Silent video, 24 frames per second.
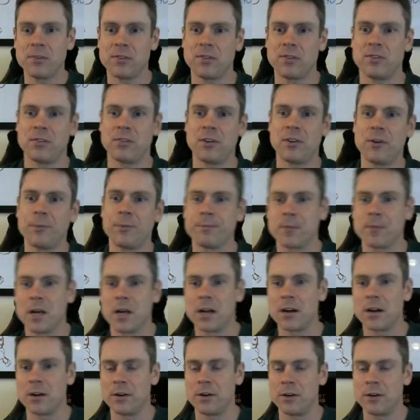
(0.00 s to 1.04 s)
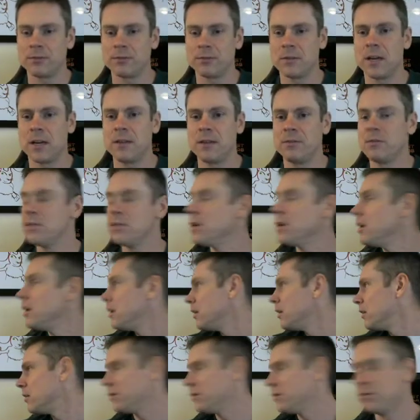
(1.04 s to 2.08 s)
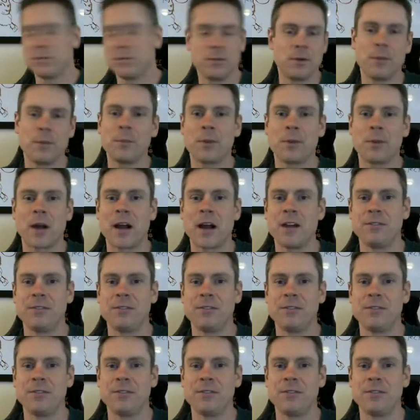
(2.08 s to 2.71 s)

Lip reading: So I don't know, I kind